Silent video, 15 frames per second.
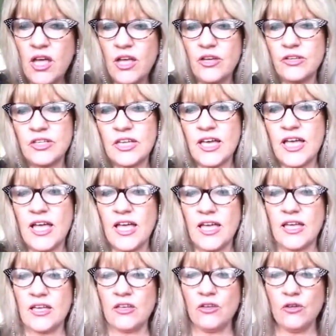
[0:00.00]

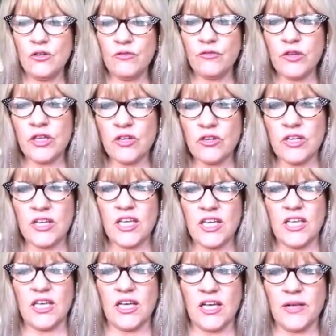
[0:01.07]
Okay, who have we got
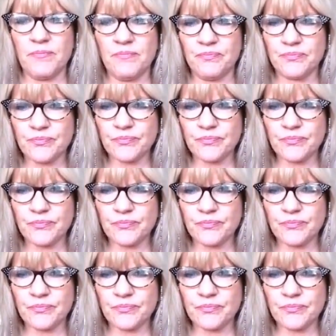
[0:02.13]
here?